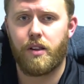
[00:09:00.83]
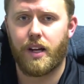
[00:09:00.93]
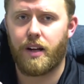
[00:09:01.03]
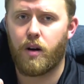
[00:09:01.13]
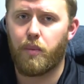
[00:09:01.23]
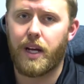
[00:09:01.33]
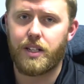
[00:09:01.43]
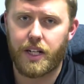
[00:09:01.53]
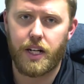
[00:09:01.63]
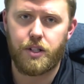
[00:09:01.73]
that can help
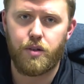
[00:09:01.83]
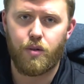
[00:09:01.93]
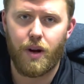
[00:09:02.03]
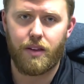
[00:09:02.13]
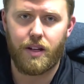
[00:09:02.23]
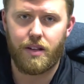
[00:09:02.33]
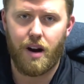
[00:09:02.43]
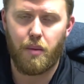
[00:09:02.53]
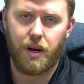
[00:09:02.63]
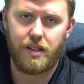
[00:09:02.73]
educate you throughout the entire
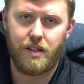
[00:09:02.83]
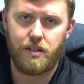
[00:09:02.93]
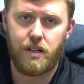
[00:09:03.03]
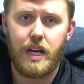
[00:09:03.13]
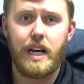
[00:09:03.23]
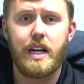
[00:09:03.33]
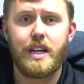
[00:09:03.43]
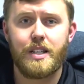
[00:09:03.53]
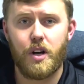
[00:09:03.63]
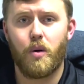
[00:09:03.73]
process.
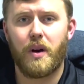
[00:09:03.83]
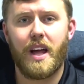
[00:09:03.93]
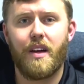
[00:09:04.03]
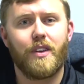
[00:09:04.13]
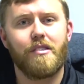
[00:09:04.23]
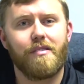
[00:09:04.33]
So if you